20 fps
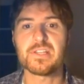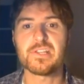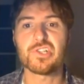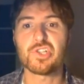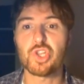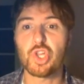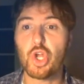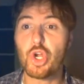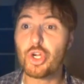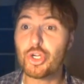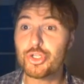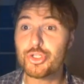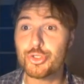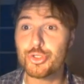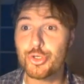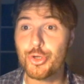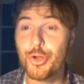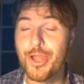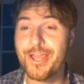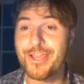larger
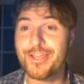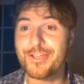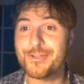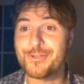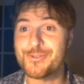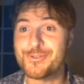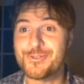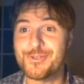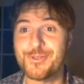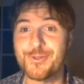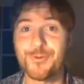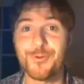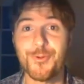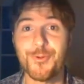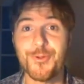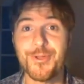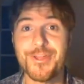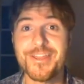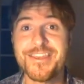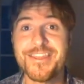triangles
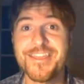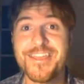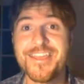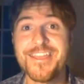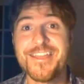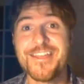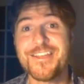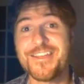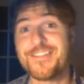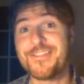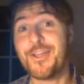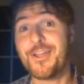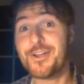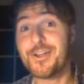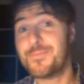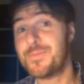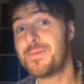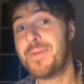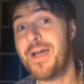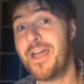congruent. They're
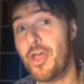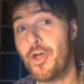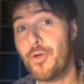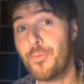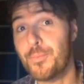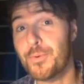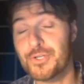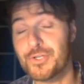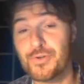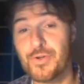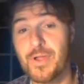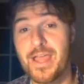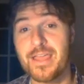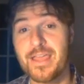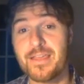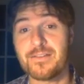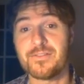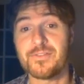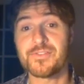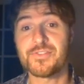going to be my helper
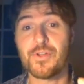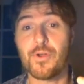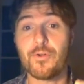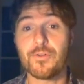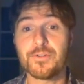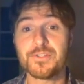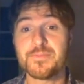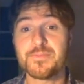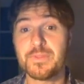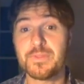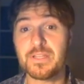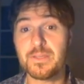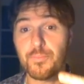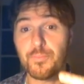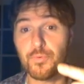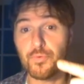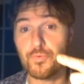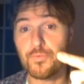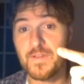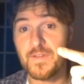triangles to ultimately
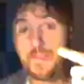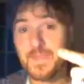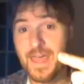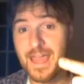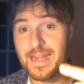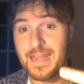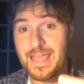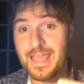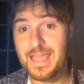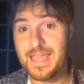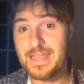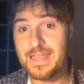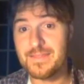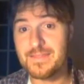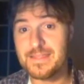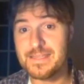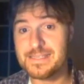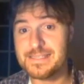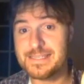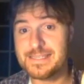proving that, hey,
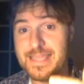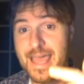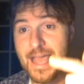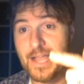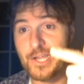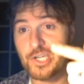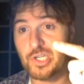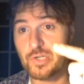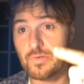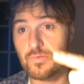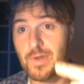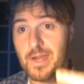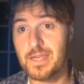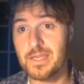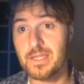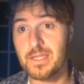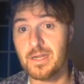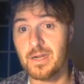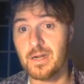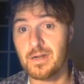this action right
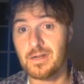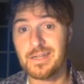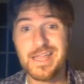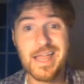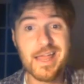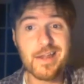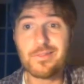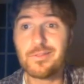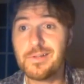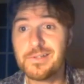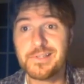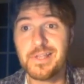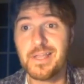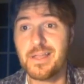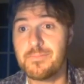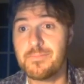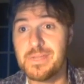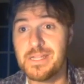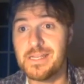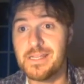here kind of looks like
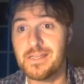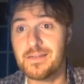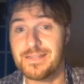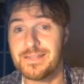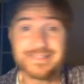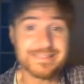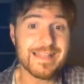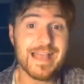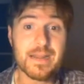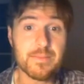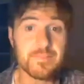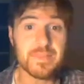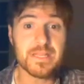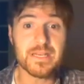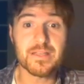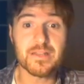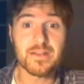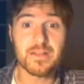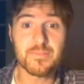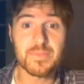a median. It's not a
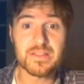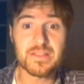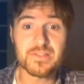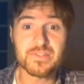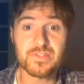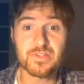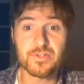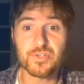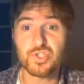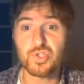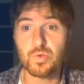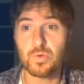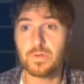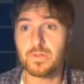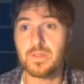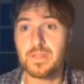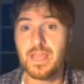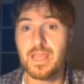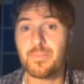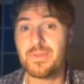median. I mean, this looks shorter
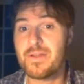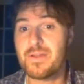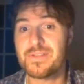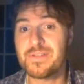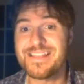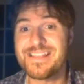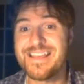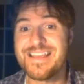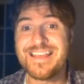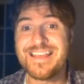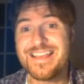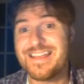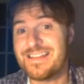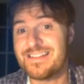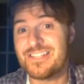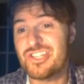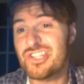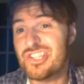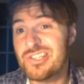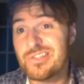than that. But anyways,
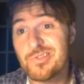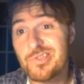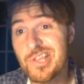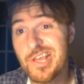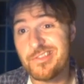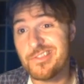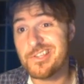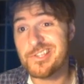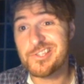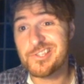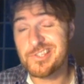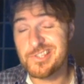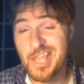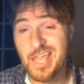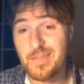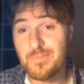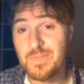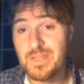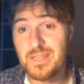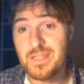just that this
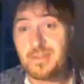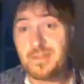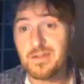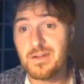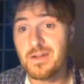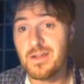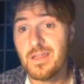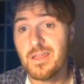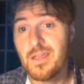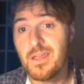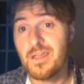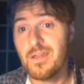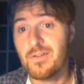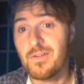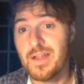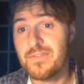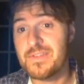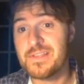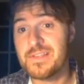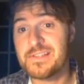segment here
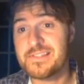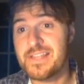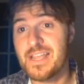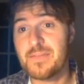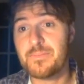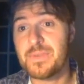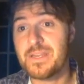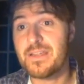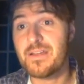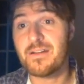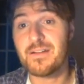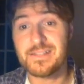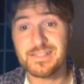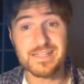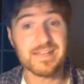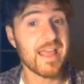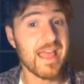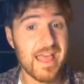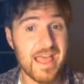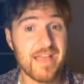right? This segment here is
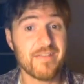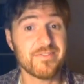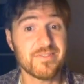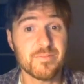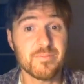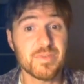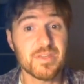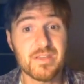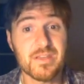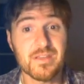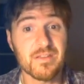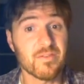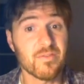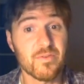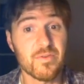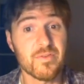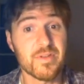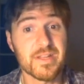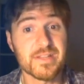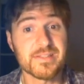going to have to be
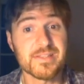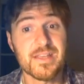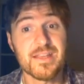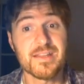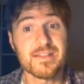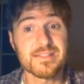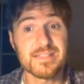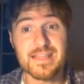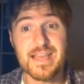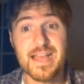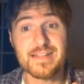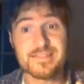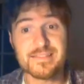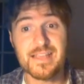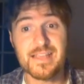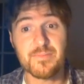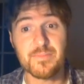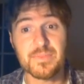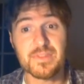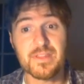congruent to that
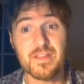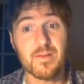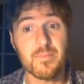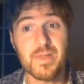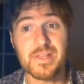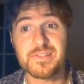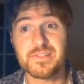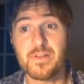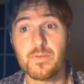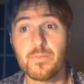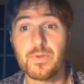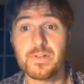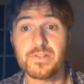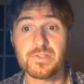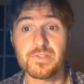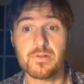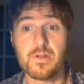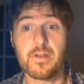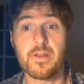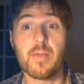segment there based on what's
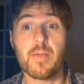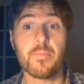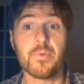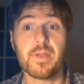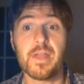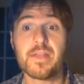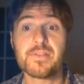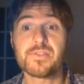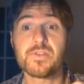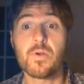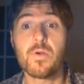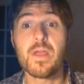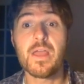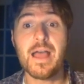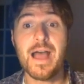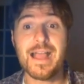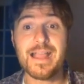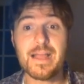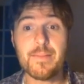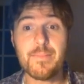drawn up, okay? So
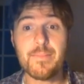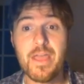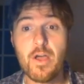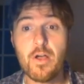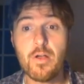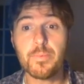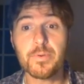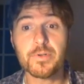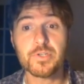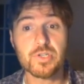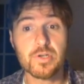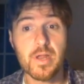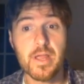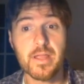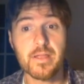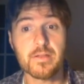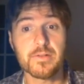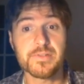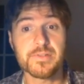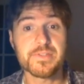I got my helper
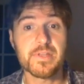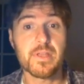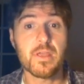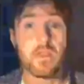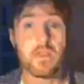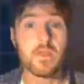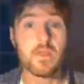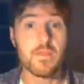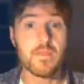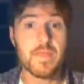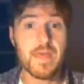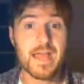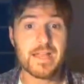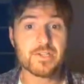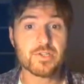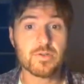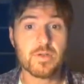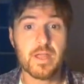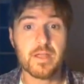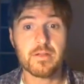triangles. That
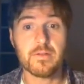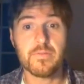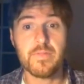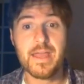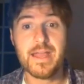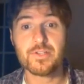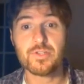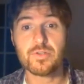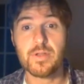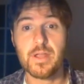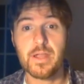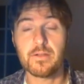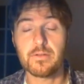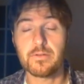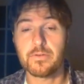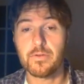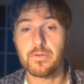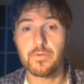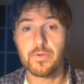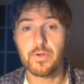triangle and that triangle
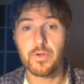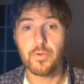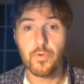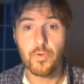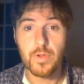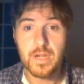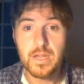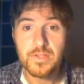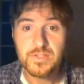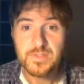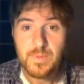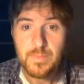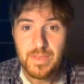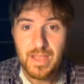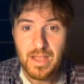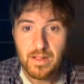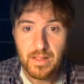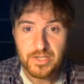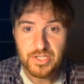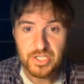are congruent. So maybe
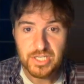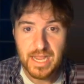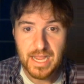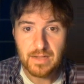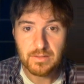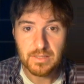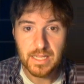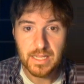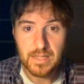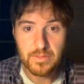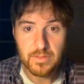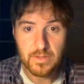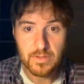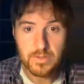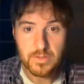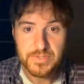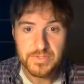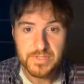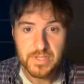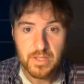I'll actually outline
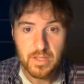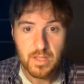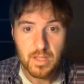those,